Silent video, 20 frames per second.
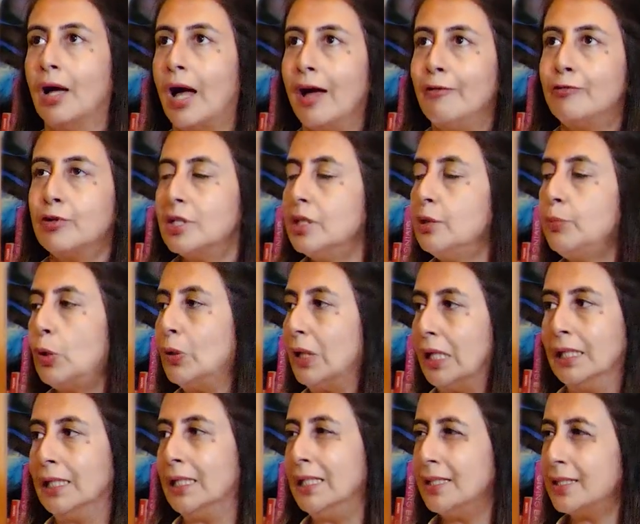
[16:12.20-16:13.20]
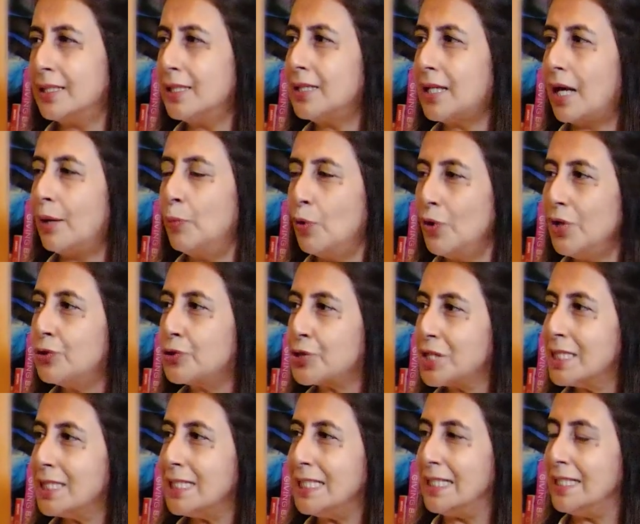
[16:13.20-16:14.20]
I've written about Indians. I'm more
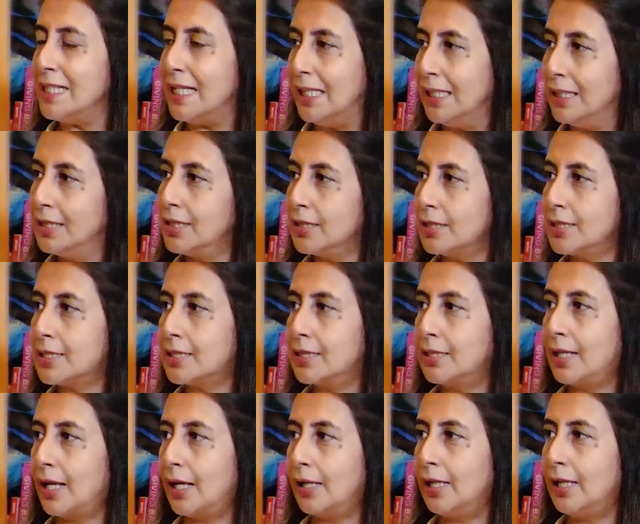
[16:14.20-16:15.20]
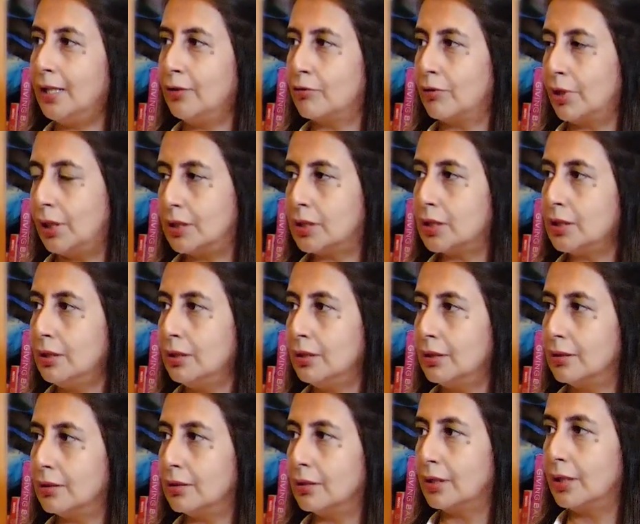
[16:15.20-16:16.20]
interested in Indians than in religion.
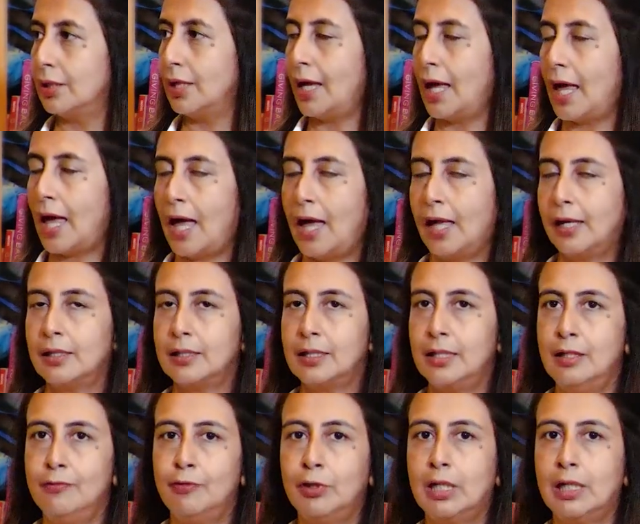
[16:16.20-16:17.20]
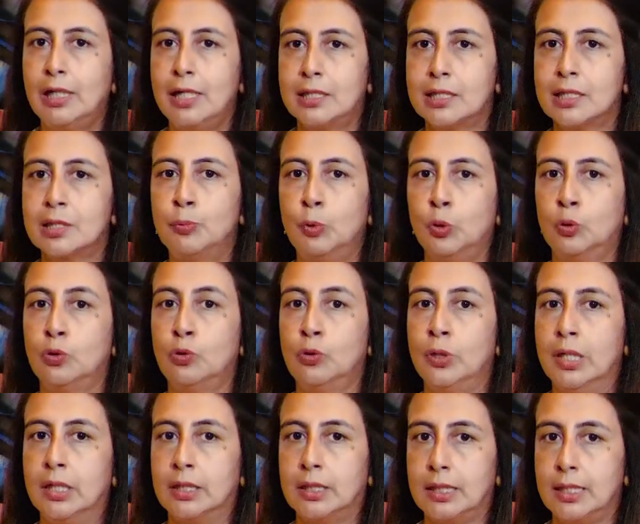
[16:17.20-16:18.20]
And even the latest book, though,
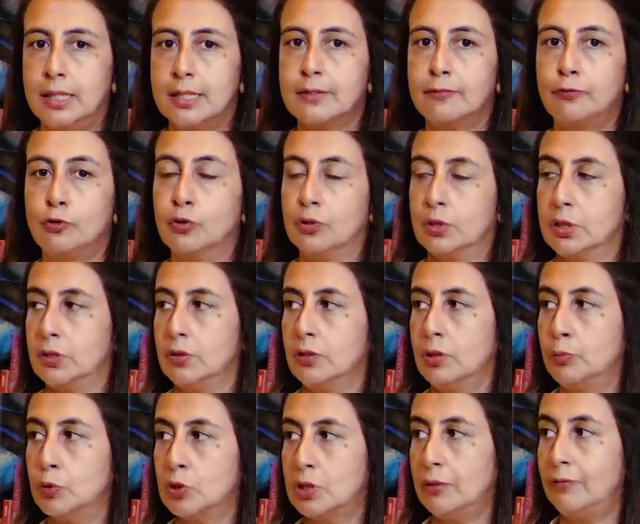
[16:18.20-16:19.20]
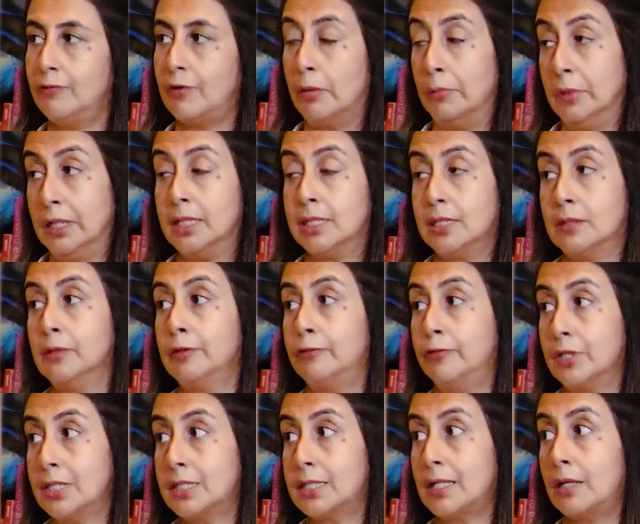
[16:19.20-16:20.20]
it is focused on a Muslim family. This isn't the
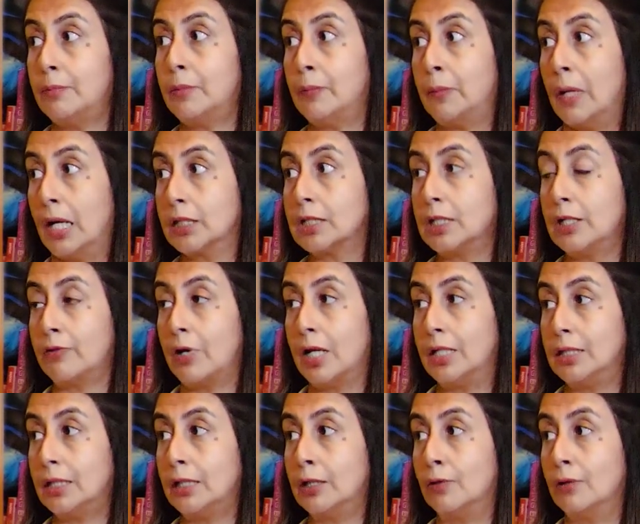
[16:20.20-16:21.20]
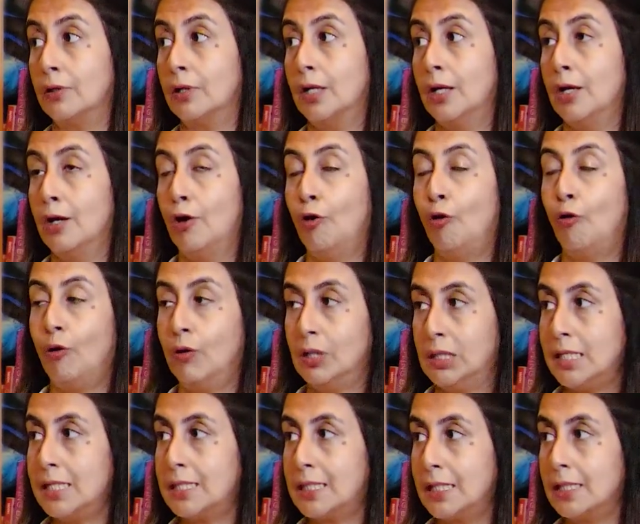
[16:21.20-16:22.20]
first time I'm actually writing in all
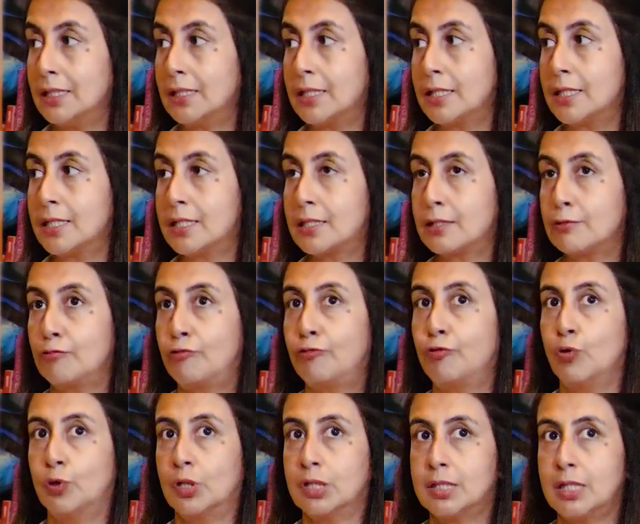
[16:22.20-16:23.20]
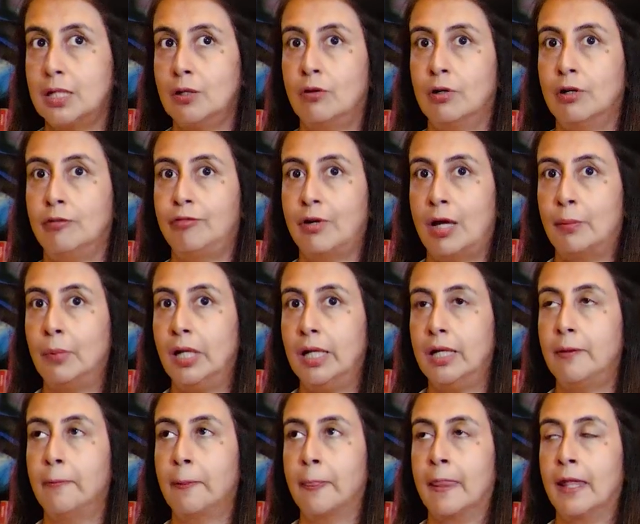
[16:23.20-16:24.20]
these years, focusing on a
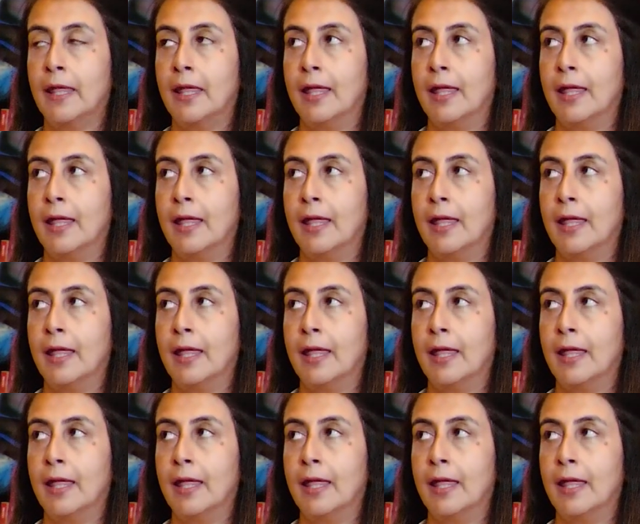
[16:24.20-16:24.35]
family